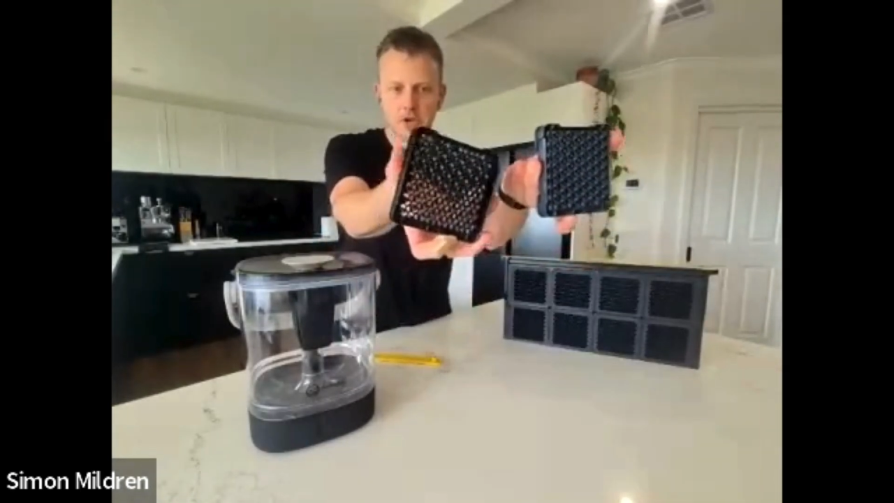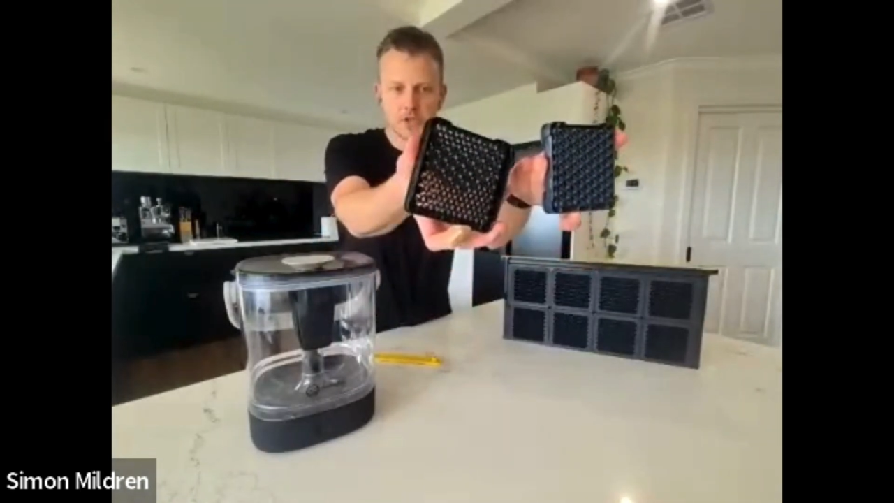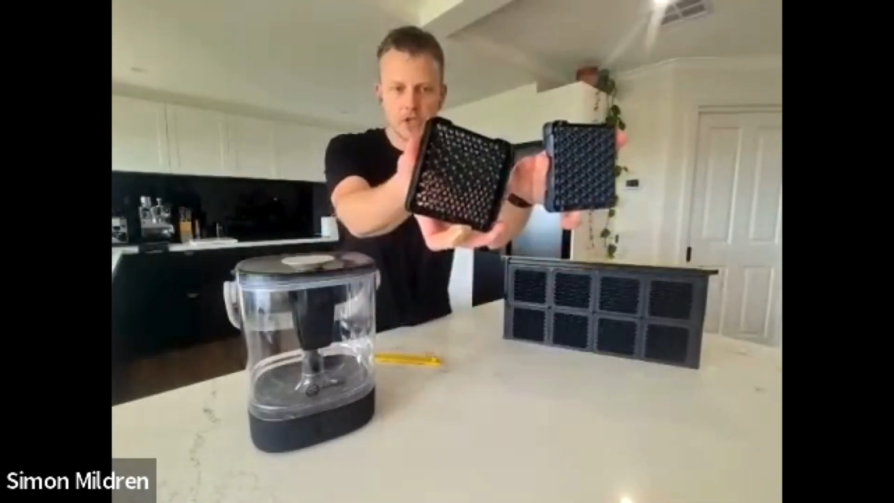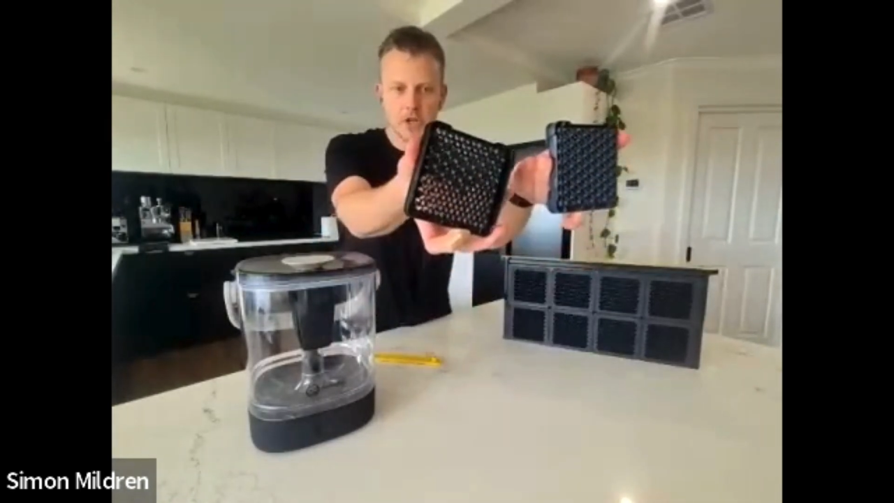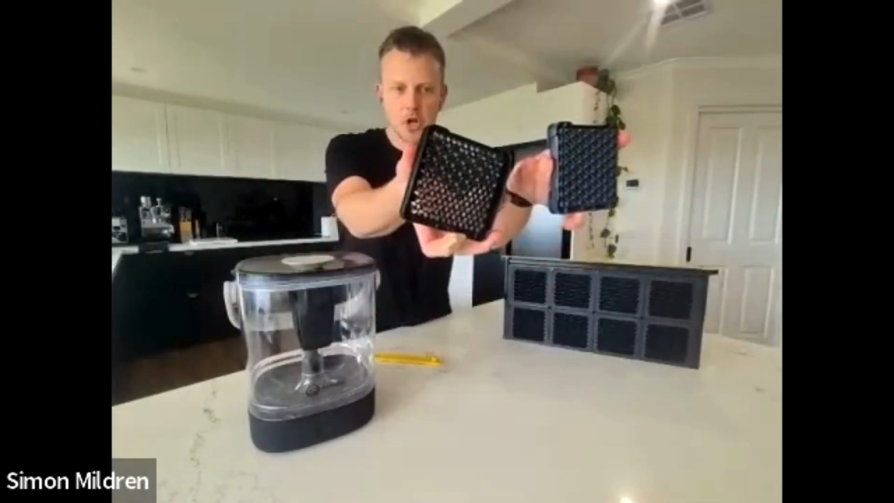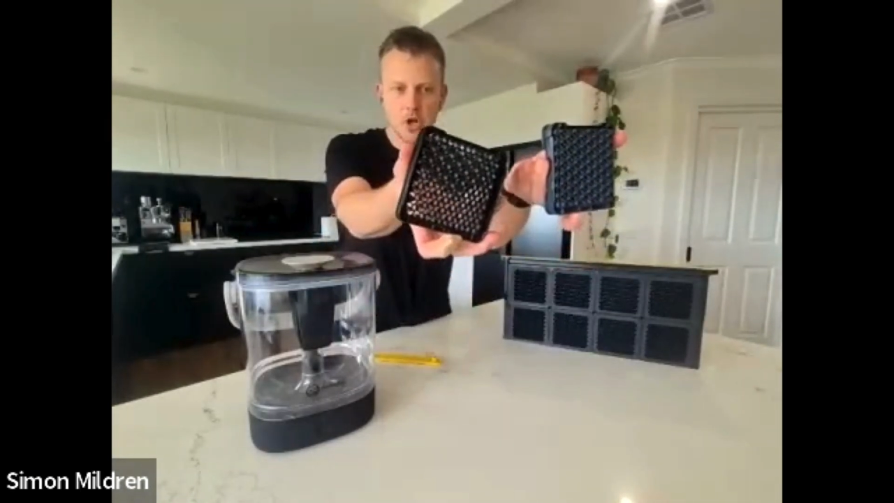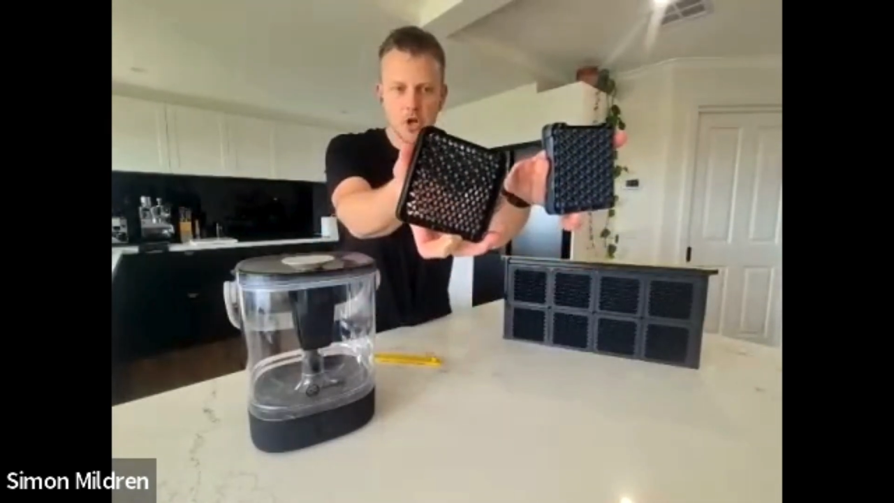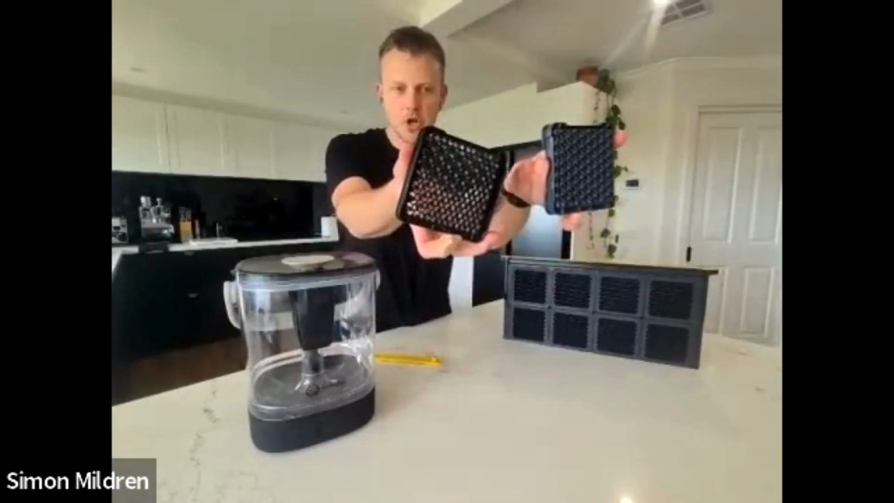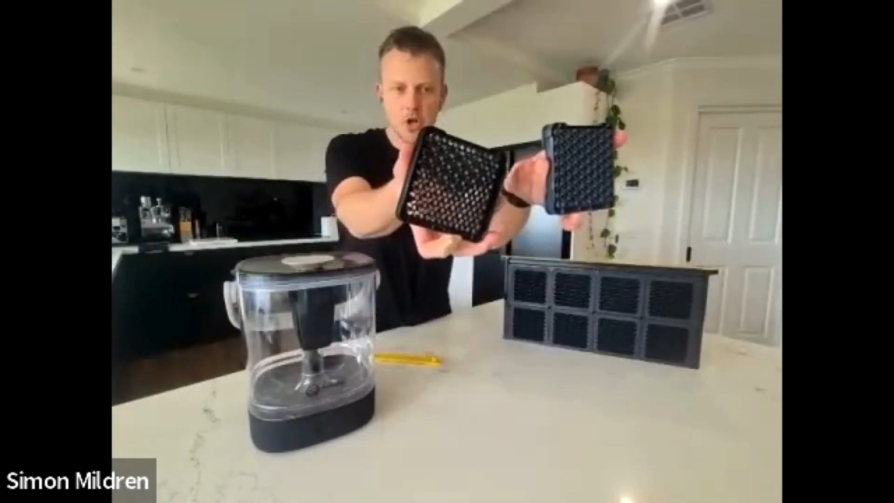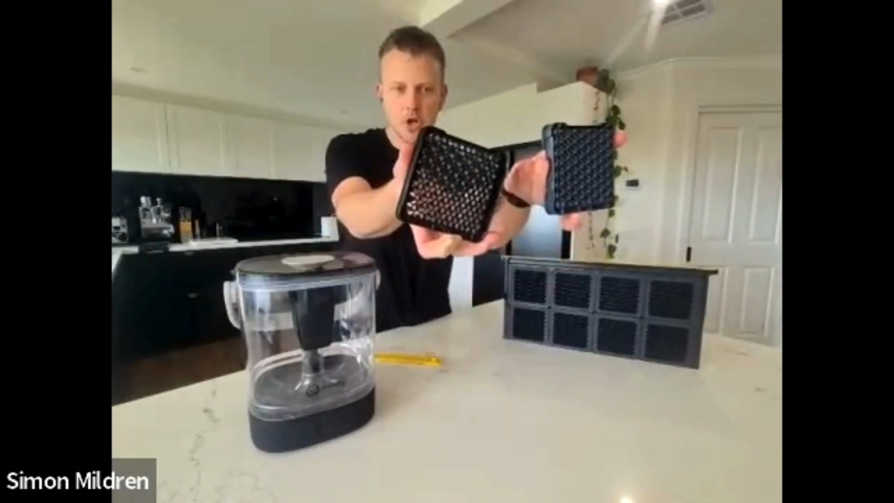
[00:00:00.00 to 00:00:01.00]
You can see the
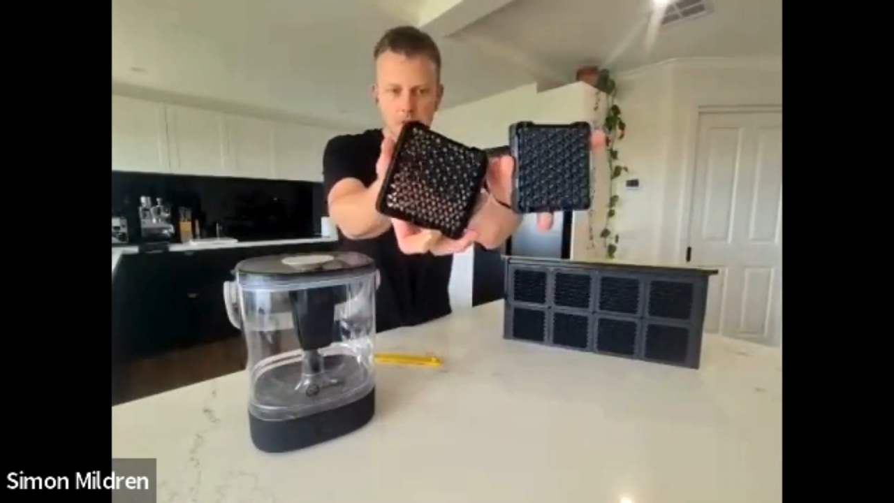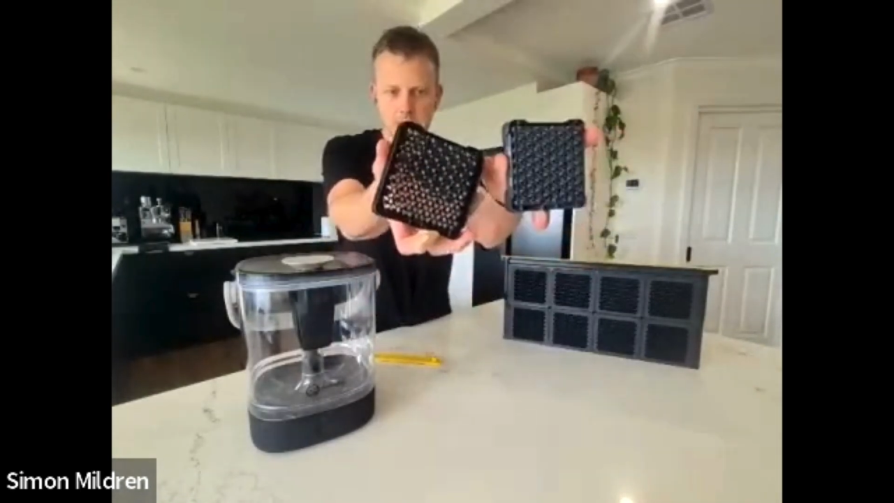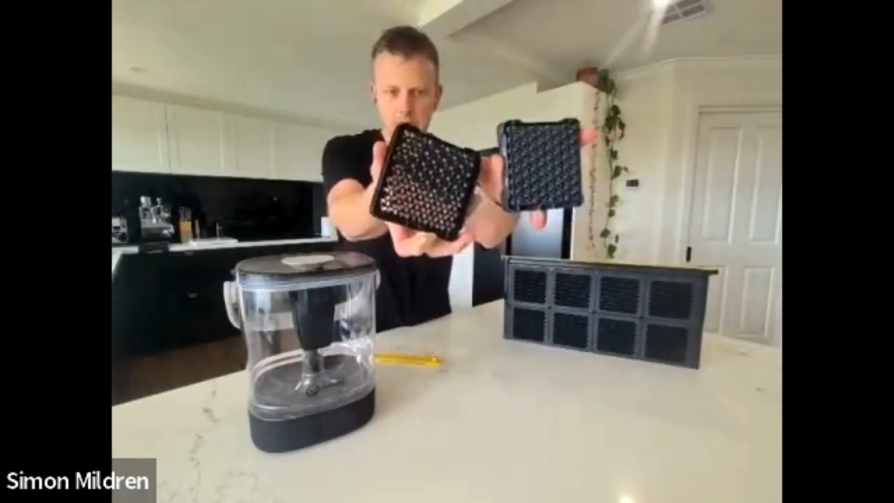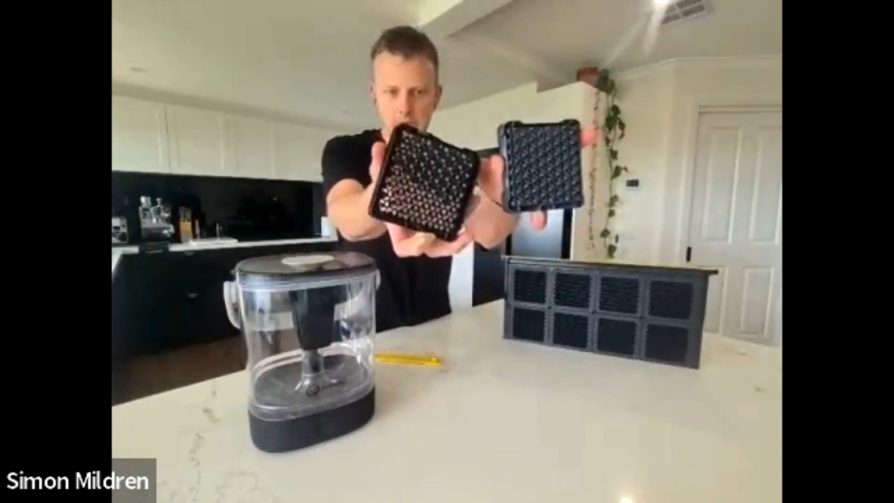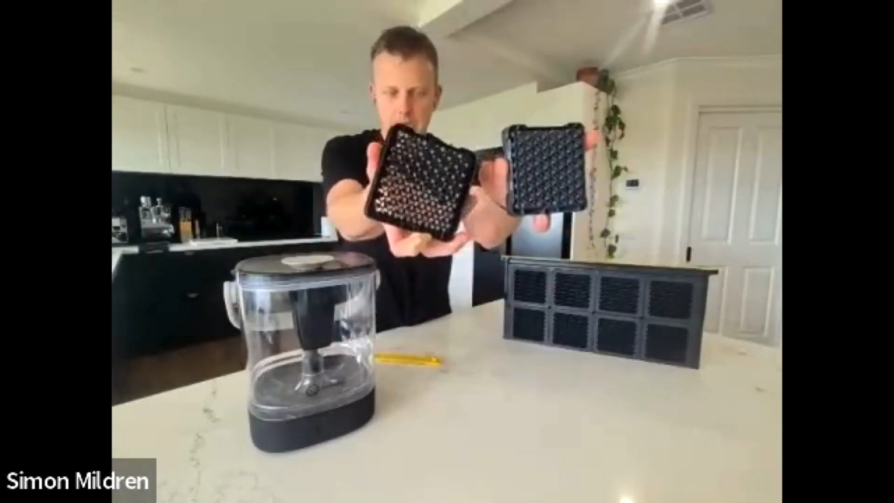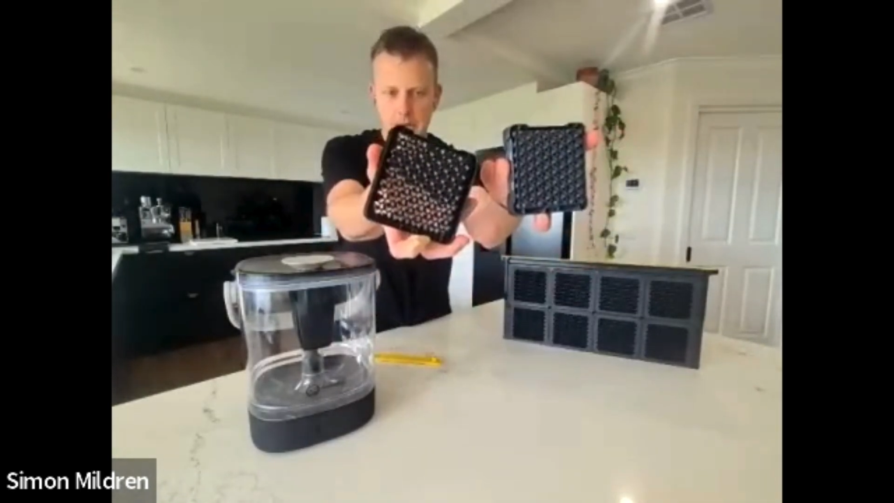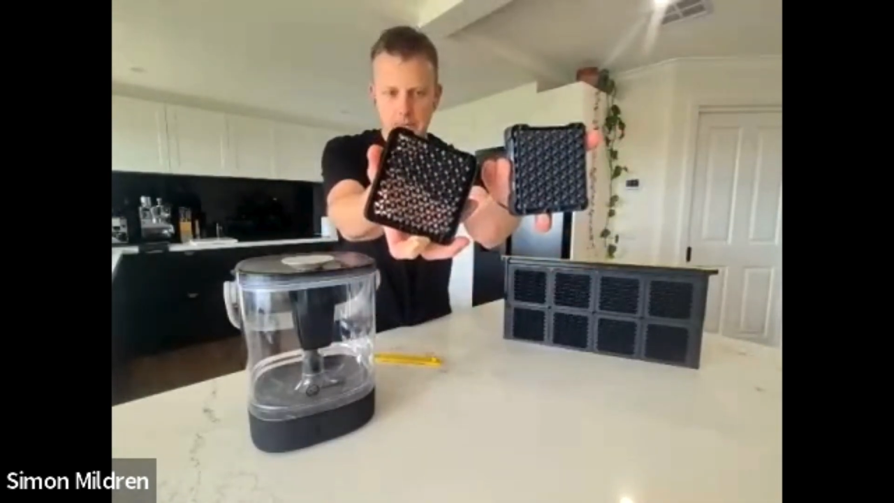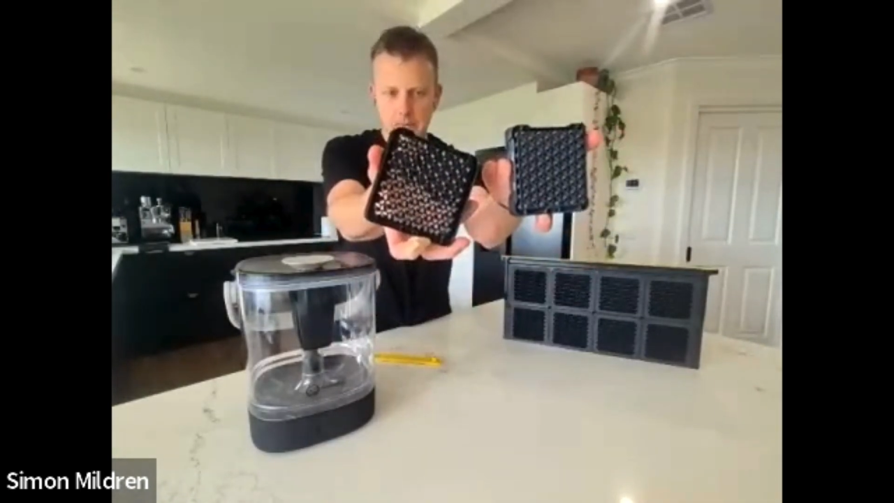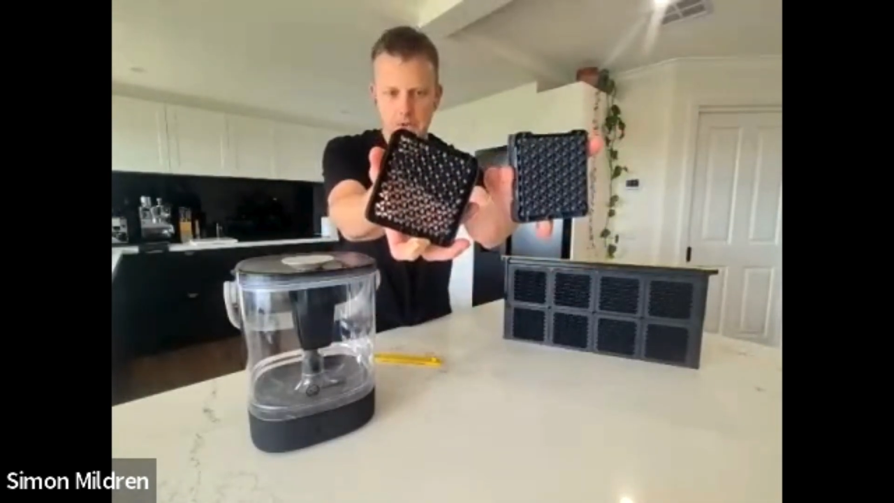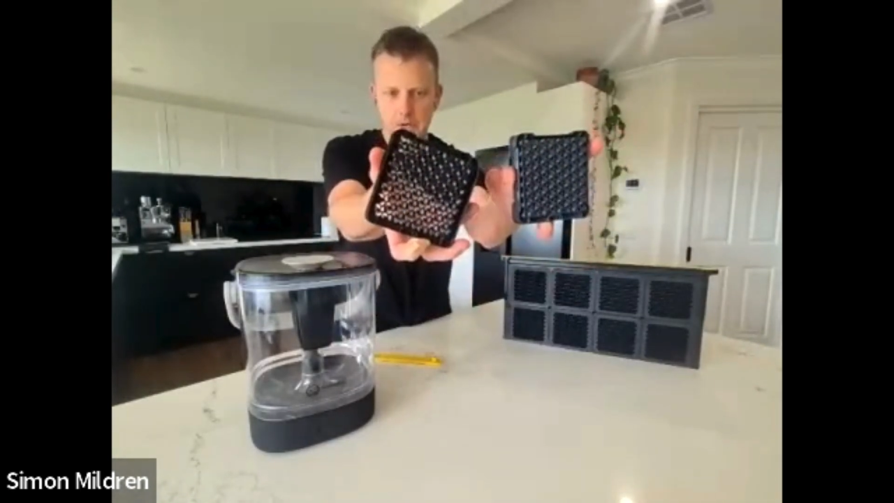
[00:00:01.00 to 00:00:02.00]
holes. You can see
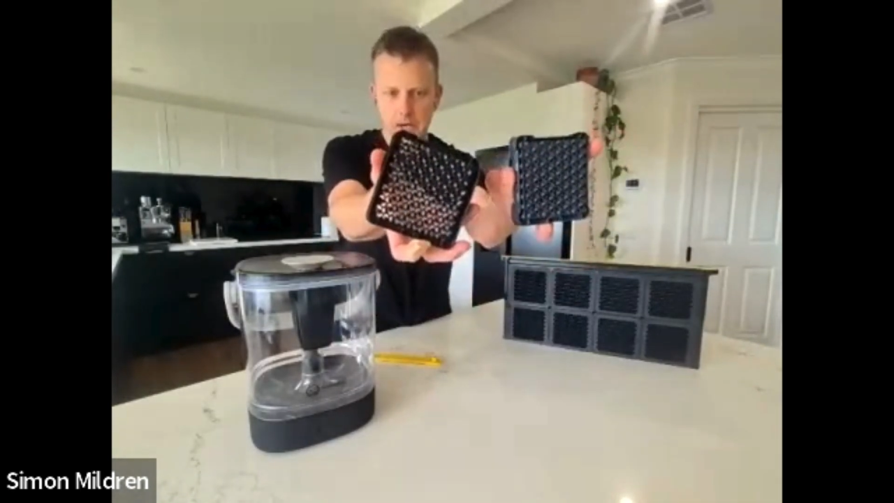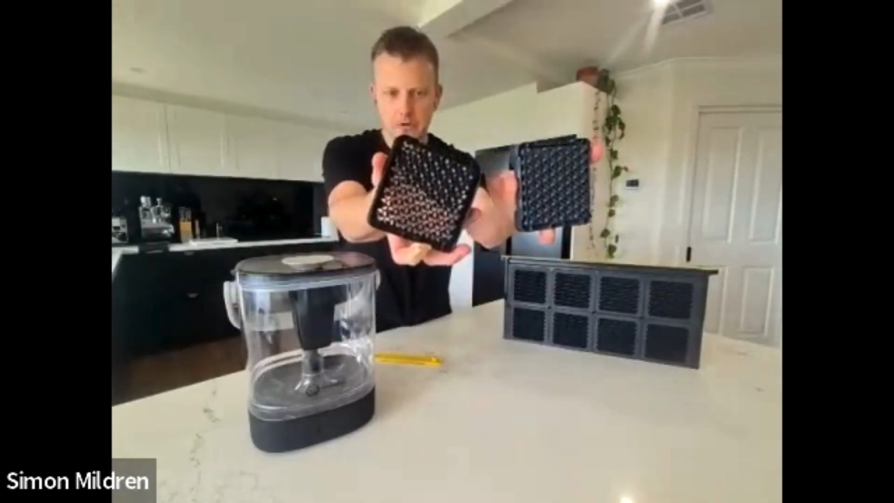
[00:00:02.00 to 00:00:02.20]
the